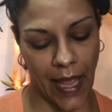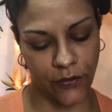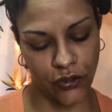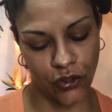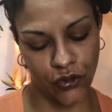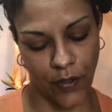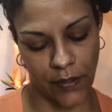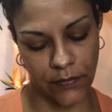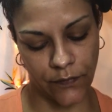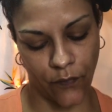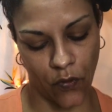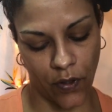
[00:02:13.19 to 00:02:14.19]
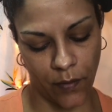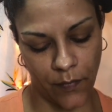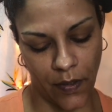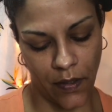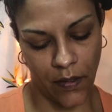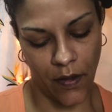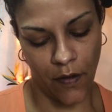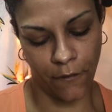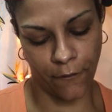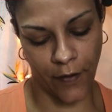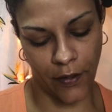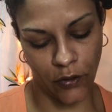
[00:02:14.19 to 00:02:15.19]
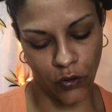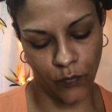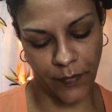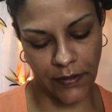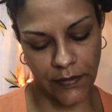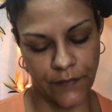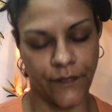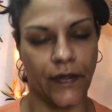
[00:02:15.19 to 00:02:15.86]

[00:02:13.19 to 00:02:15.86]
Add to transform for a luminous